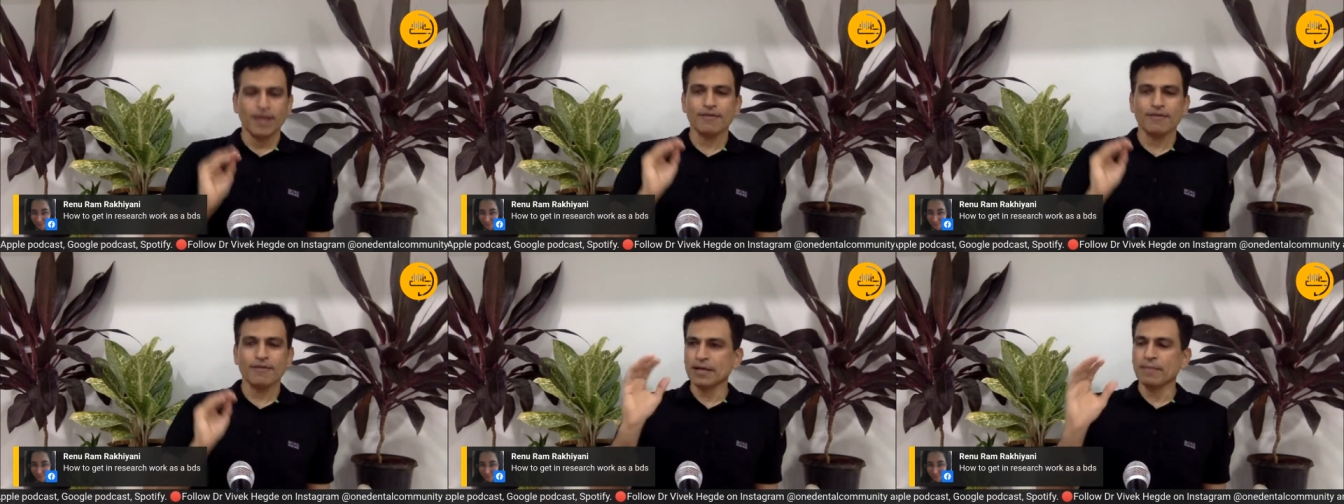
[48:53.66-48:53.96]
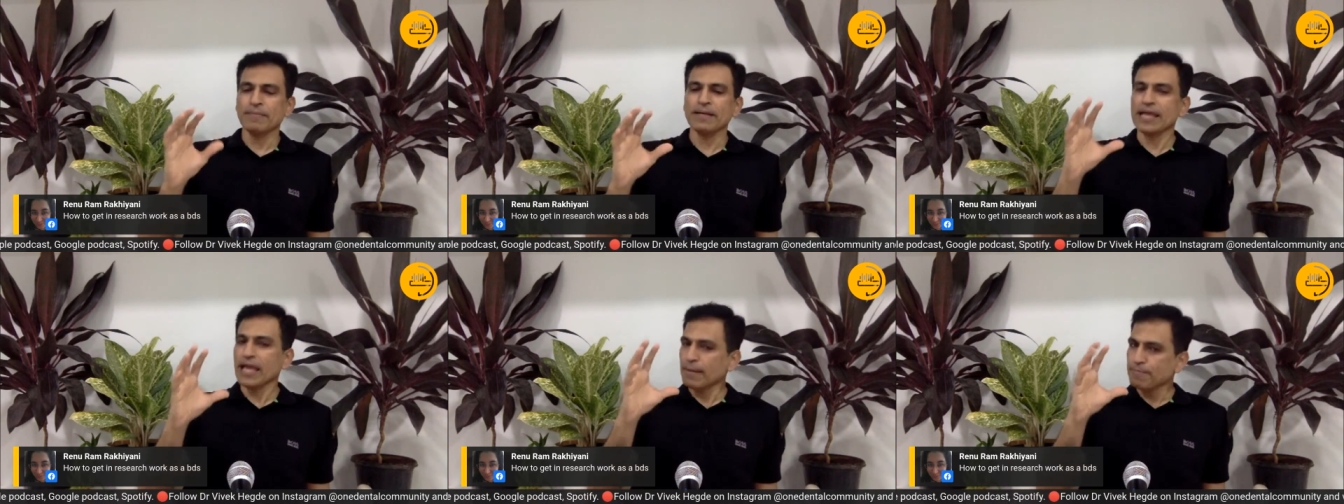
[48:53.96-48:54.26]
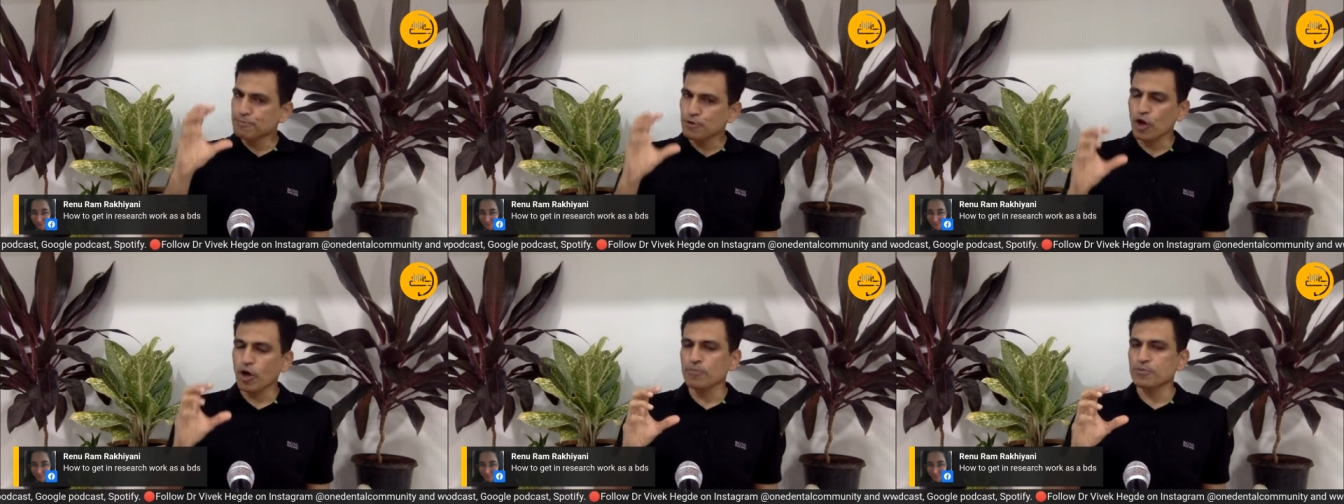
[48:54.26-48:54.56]
If
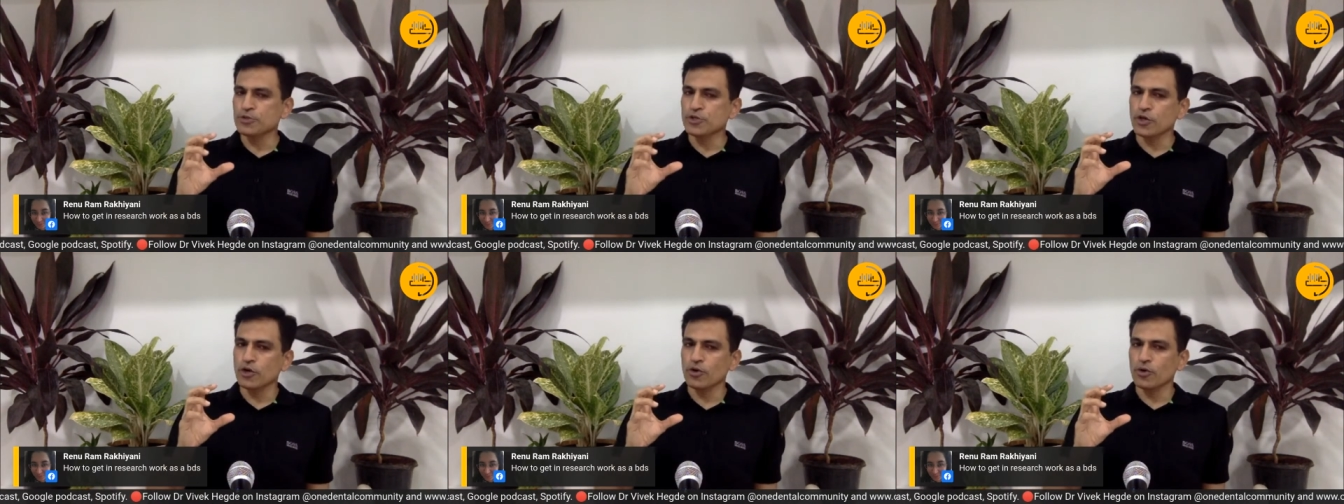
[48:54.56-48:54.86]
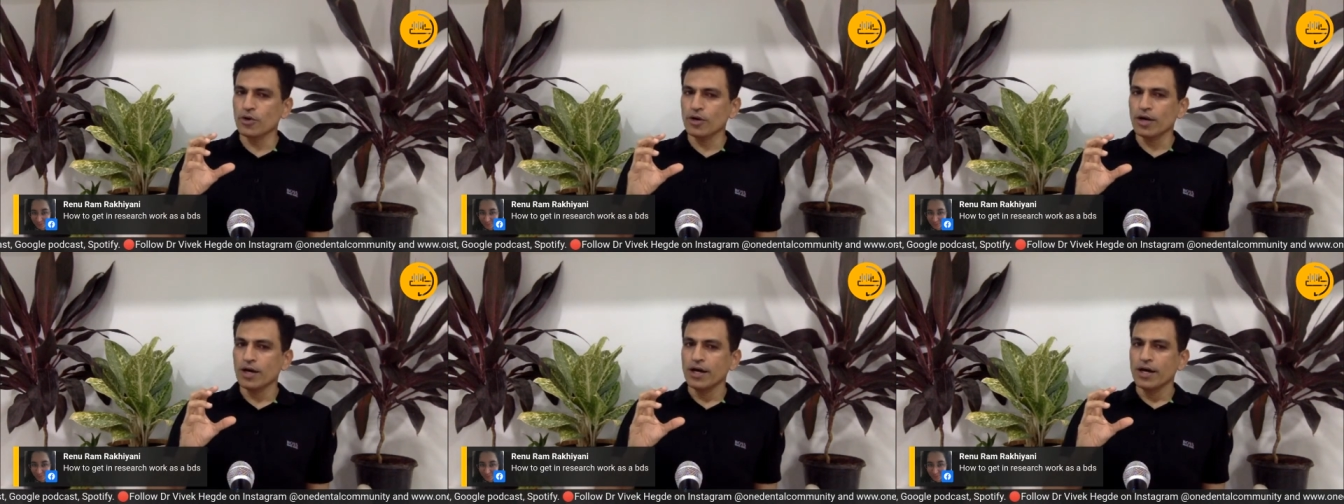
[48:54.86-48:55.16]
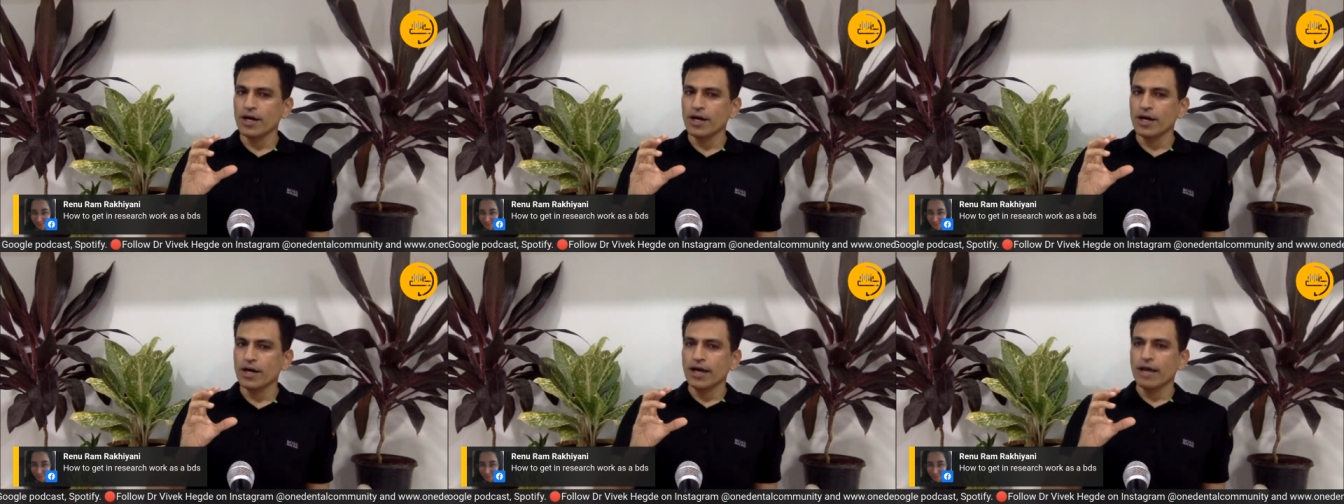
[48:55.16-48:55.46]
somebody absorbs you,
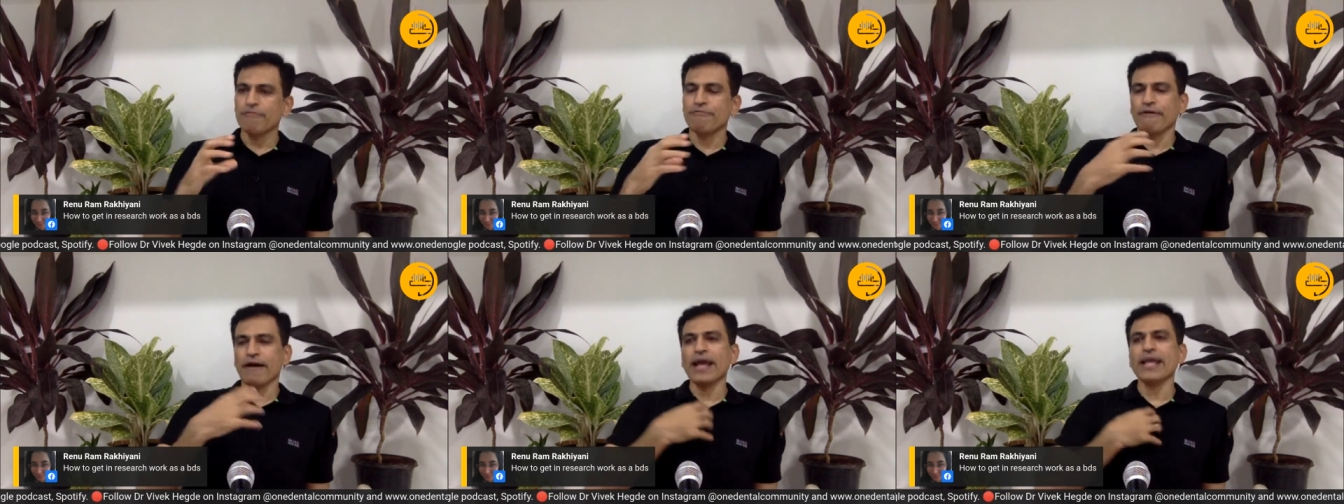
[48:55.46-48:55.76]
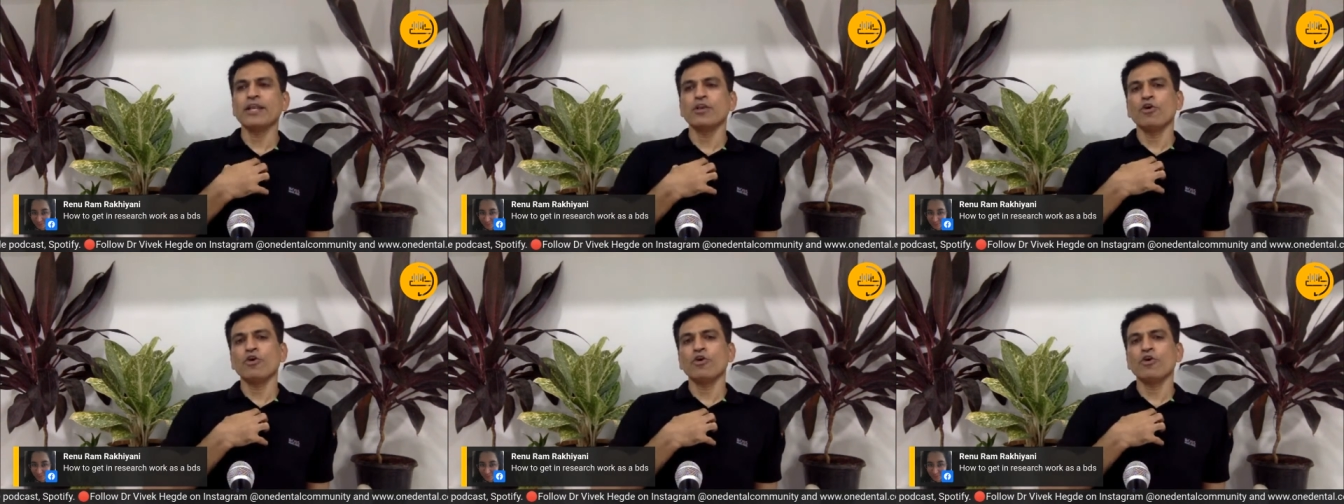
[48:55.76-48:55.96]
if I